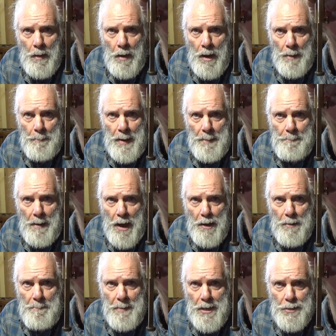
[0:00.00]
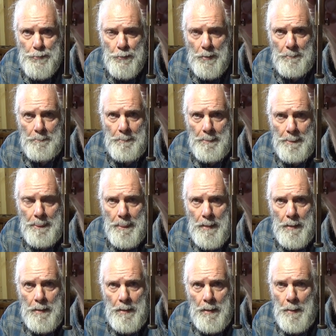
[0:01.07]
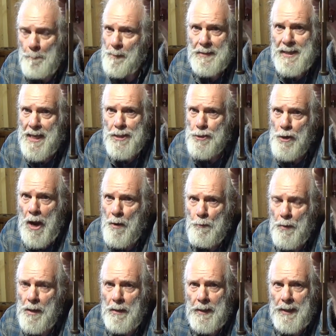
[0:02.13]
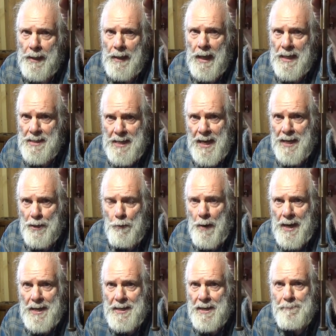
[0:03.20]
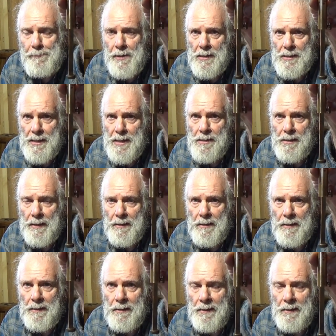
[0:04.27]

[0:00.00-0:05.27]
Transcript: on my powder measurer. But that's not really a 10 grain difference, is it?